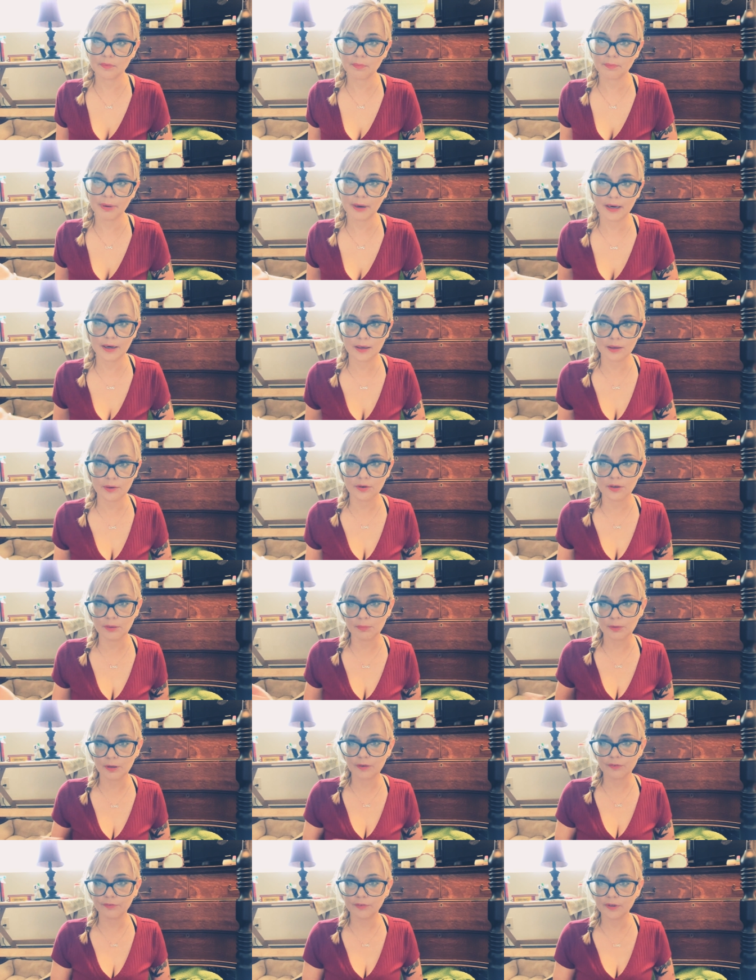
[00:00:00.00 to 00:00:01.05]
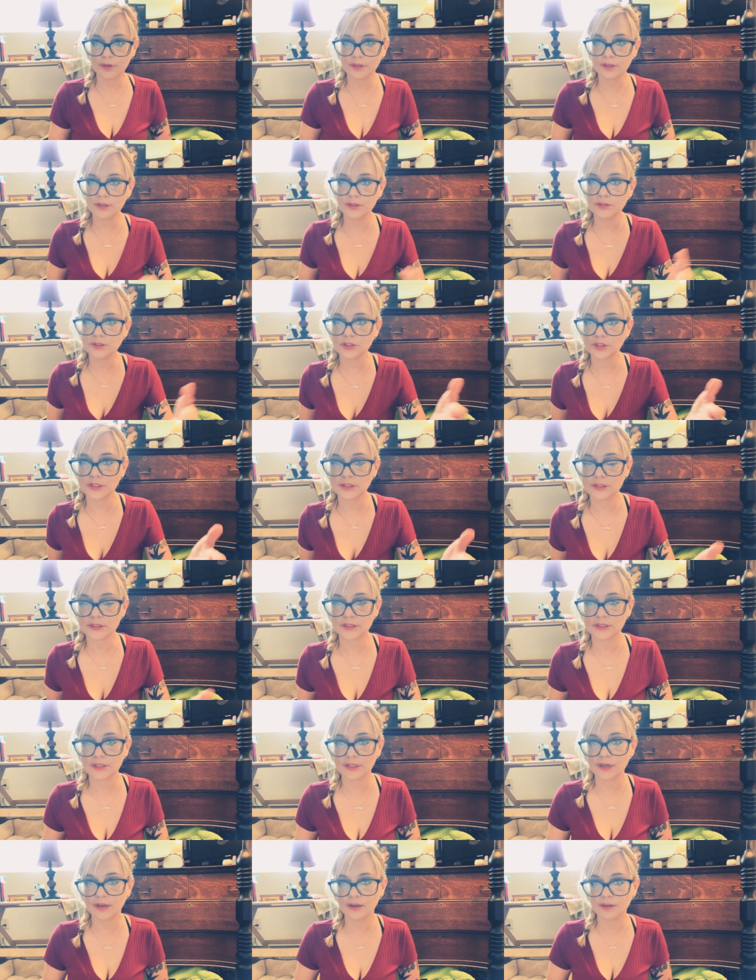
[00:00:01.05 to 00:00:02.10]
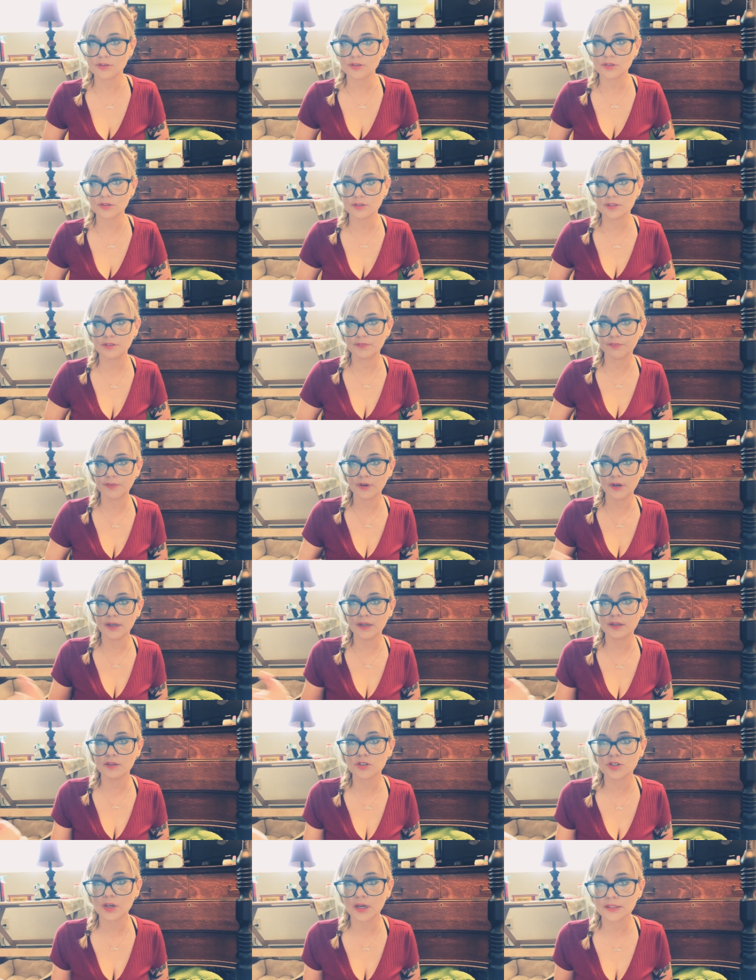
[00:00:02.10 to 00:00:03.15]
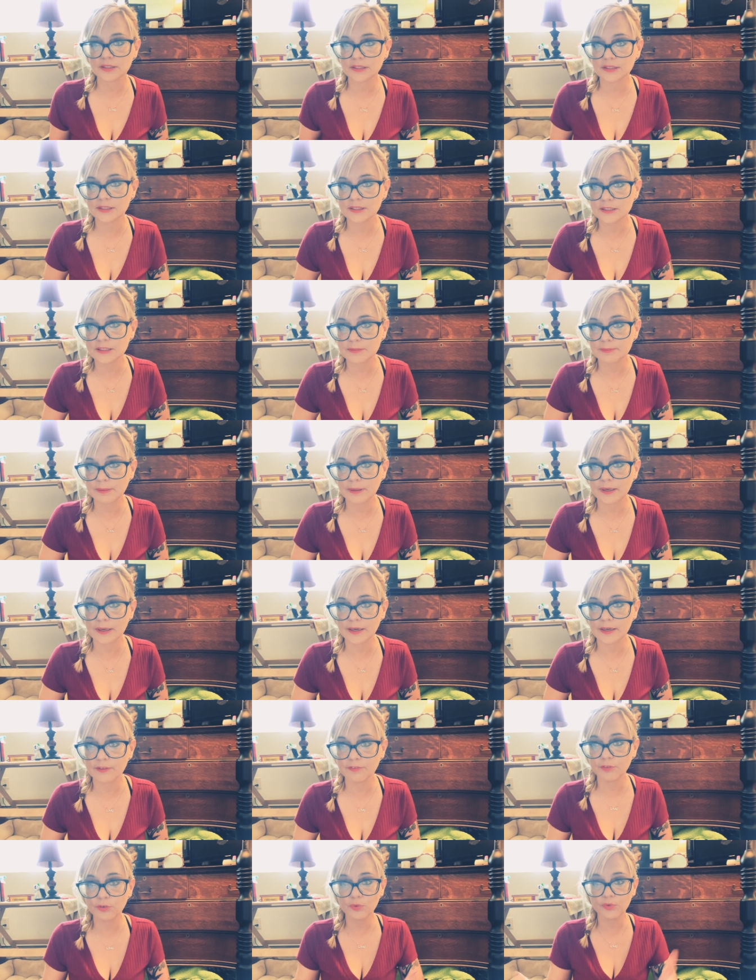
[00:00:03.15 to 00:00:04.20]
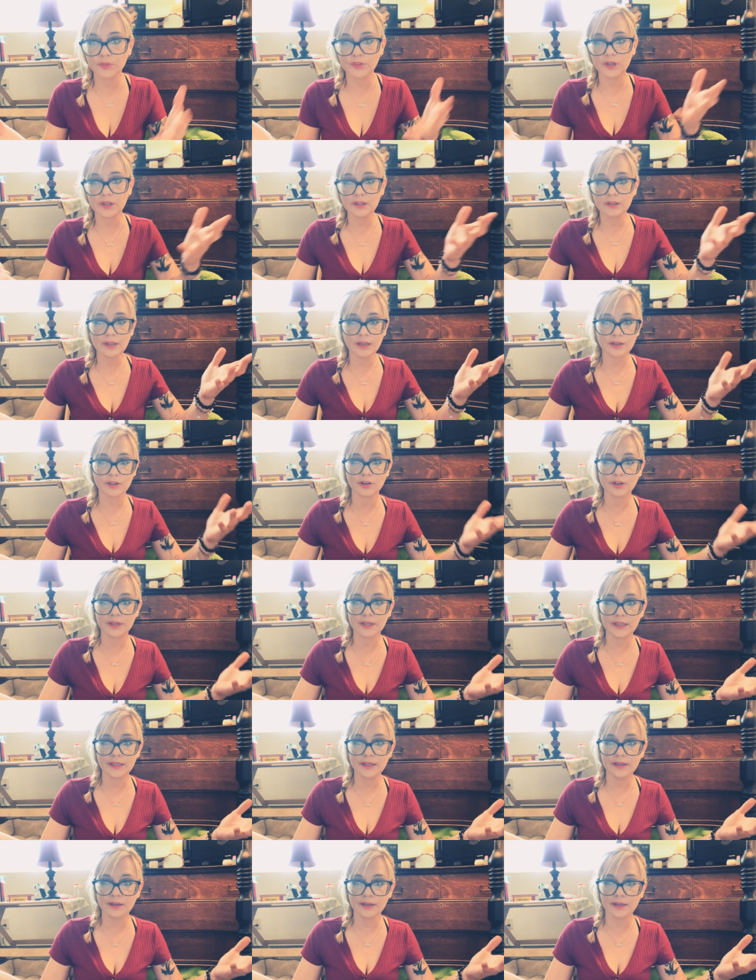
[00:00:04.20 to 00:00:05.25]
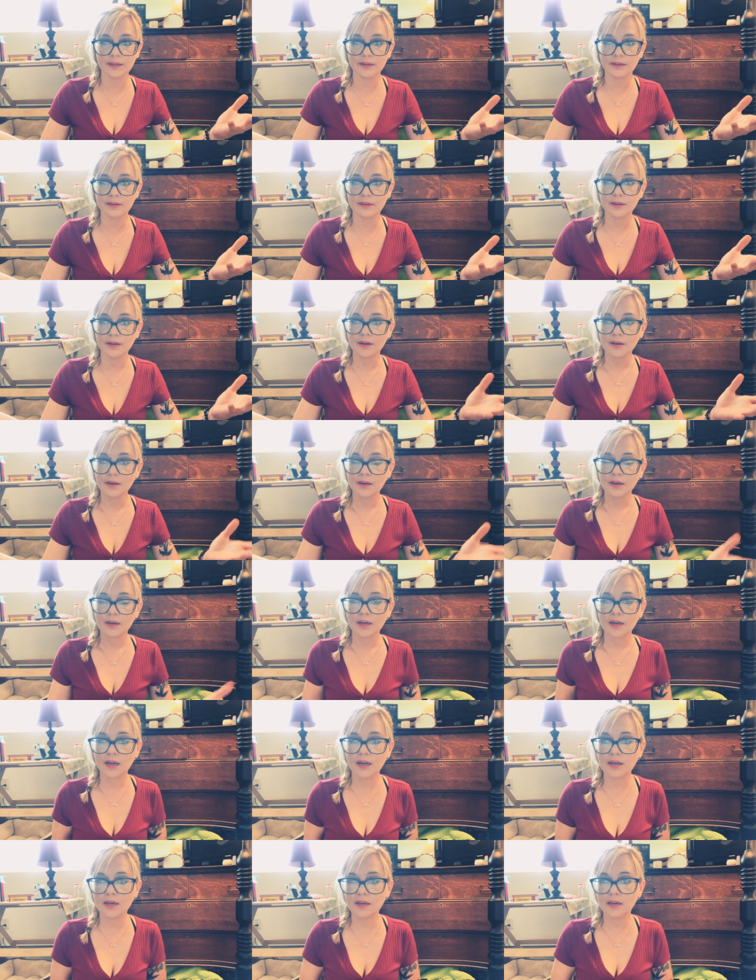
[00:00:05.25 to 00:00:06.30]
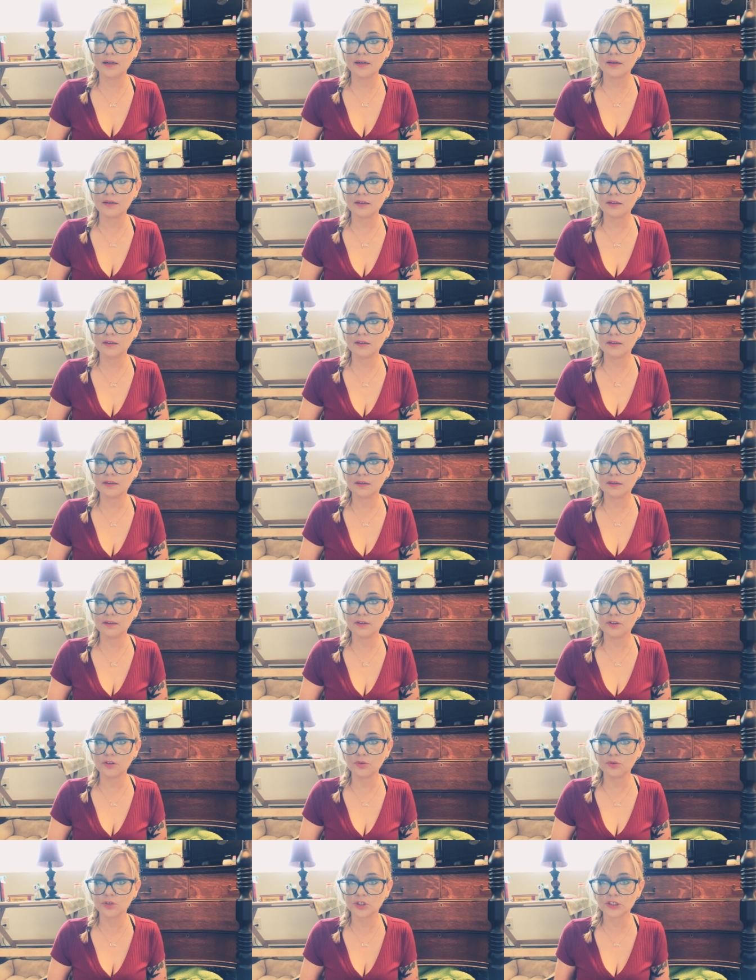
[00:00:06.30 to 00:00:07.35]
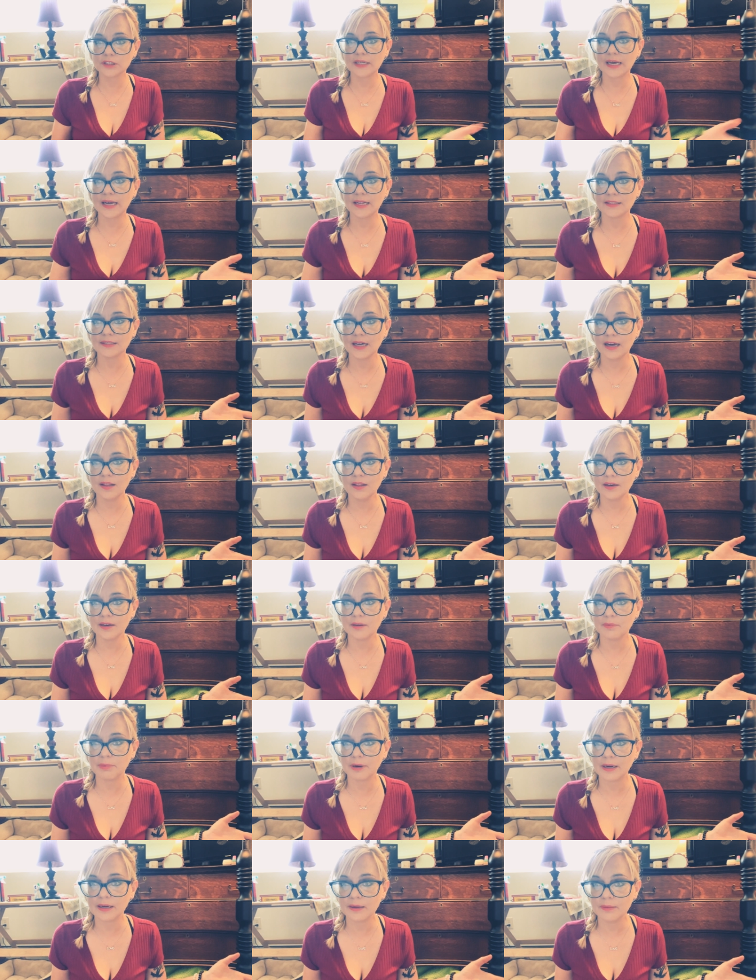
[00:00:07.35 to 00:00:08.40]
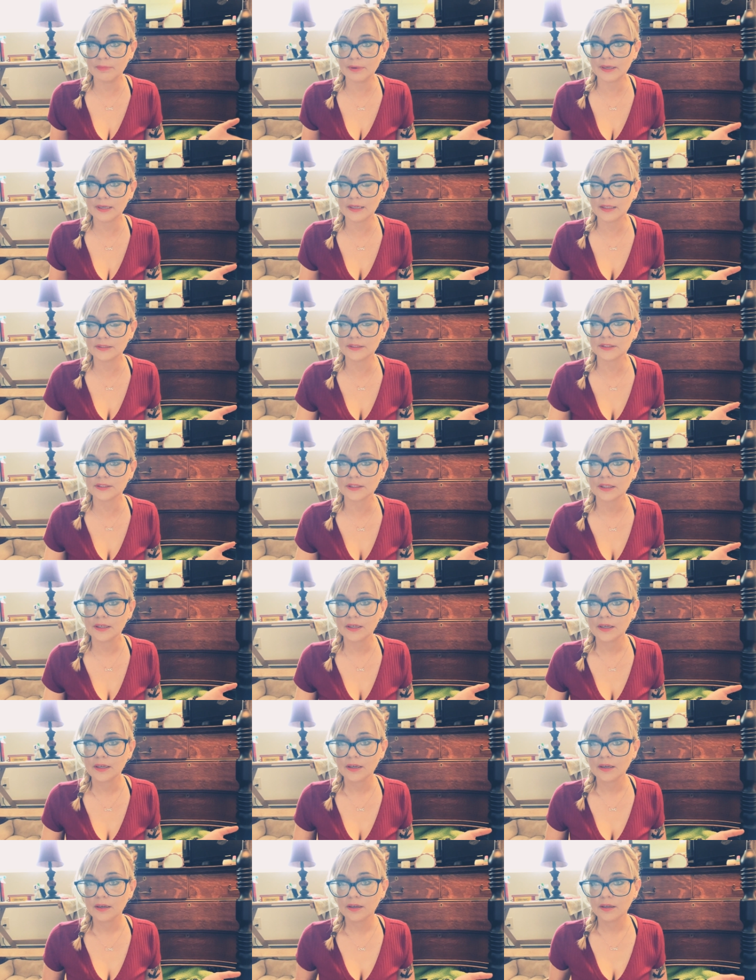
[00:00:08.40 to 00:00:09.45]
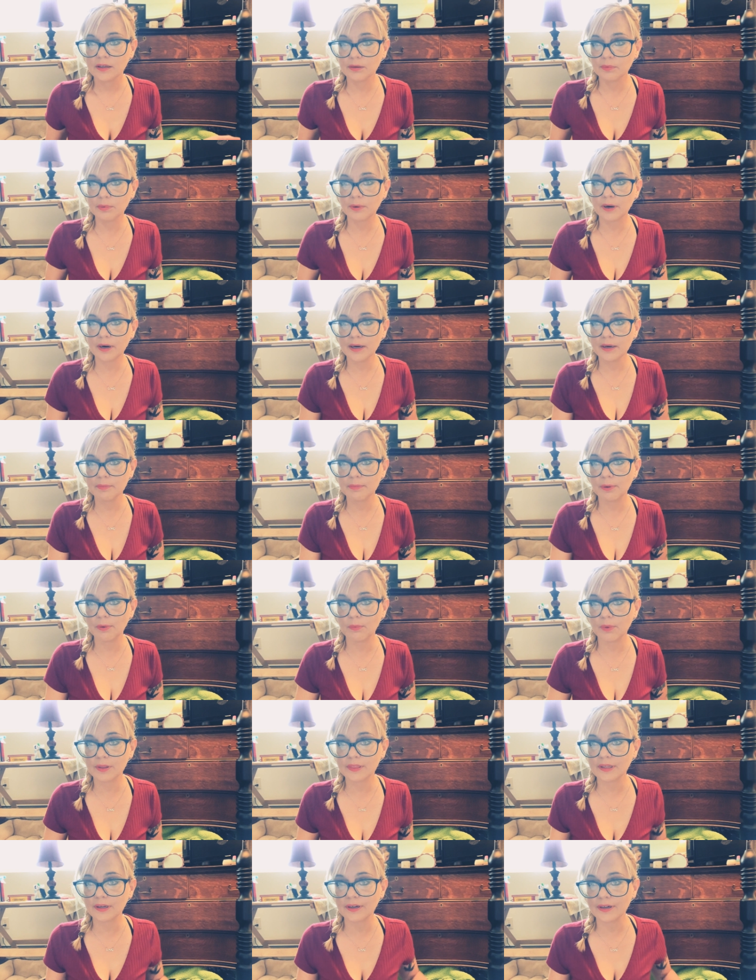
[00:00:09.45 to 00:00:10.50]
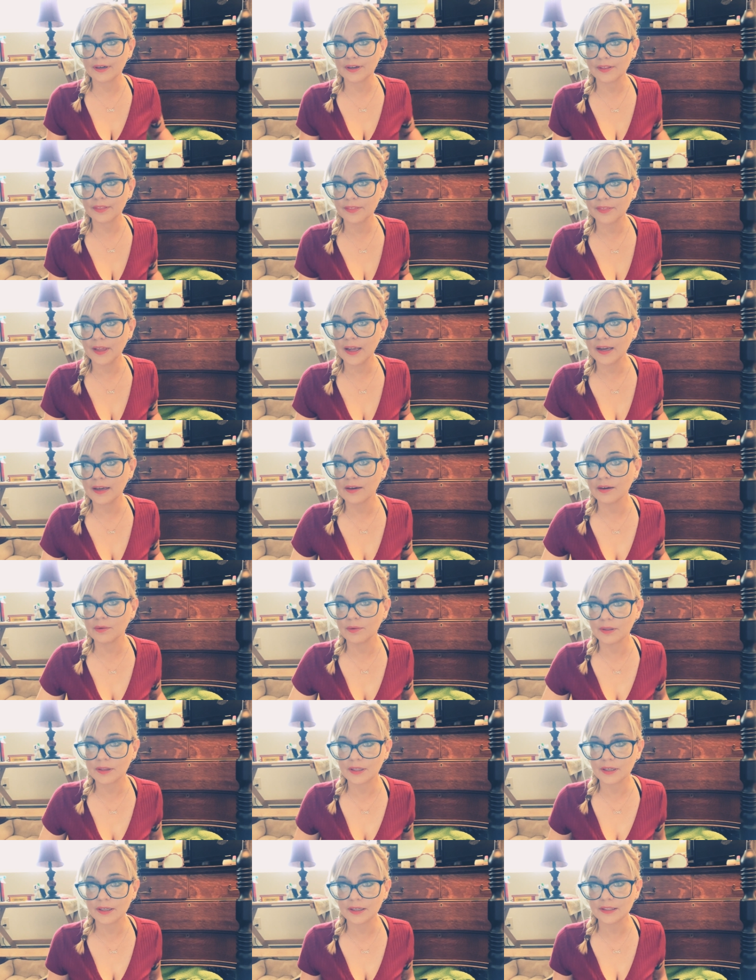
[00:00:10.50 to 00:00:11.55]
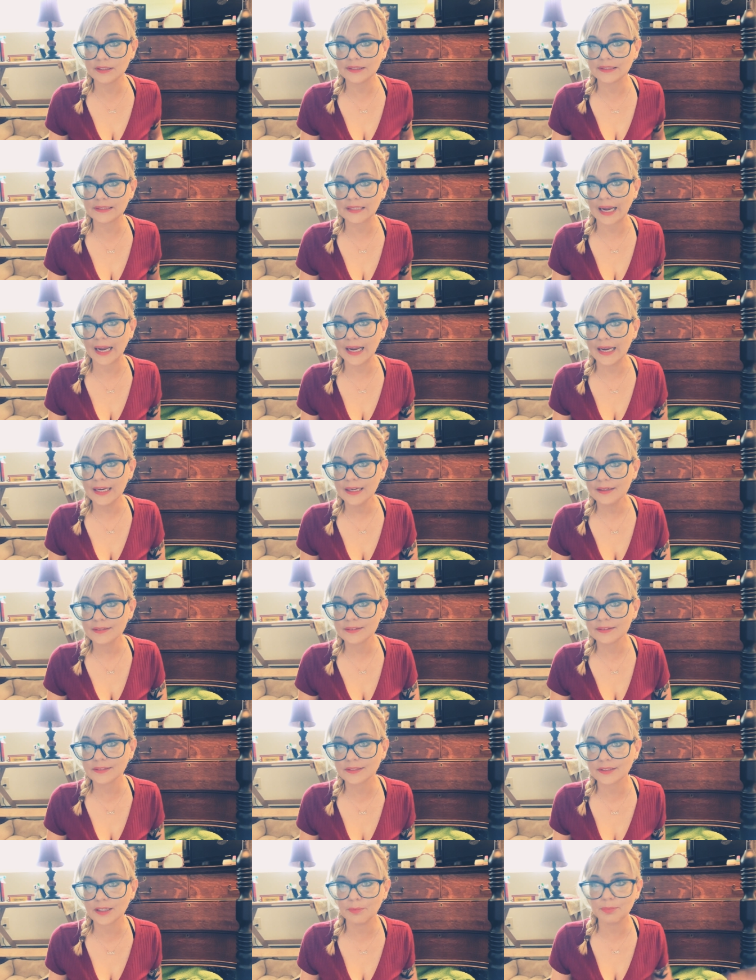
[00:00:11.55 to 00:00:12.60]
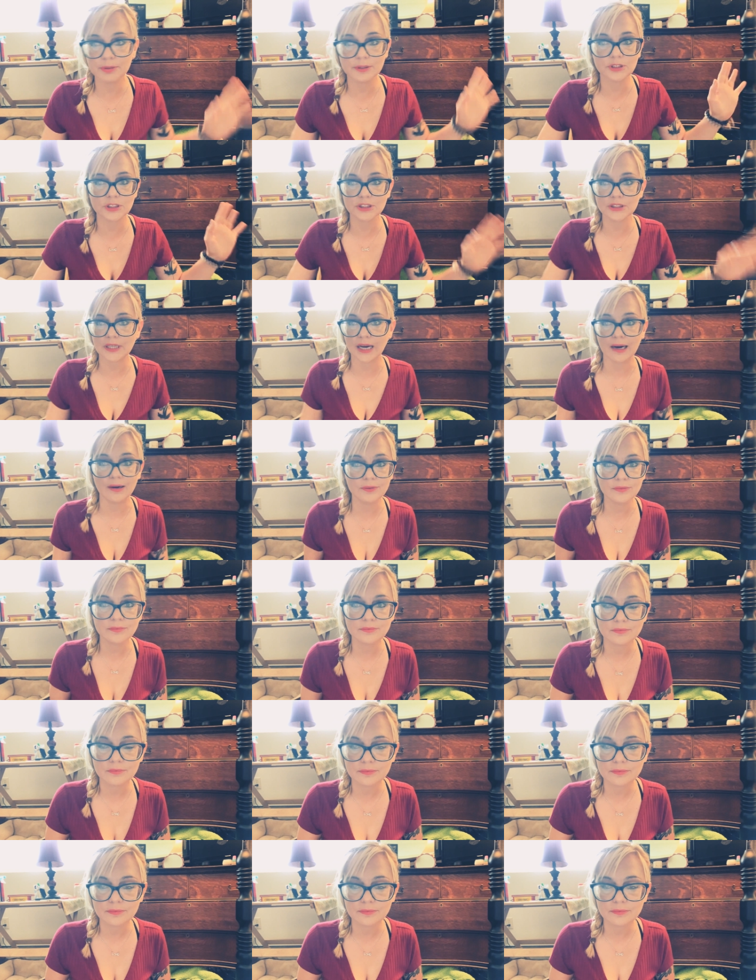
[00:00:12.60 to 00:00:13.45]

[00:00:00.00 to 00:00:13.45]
paranormal, if you're interested in angels, if you're interested in spirit, if you think that you're hearing it and you just can't tell anybody because you worry about what they're going to think or what they're going to say because they'll put you down,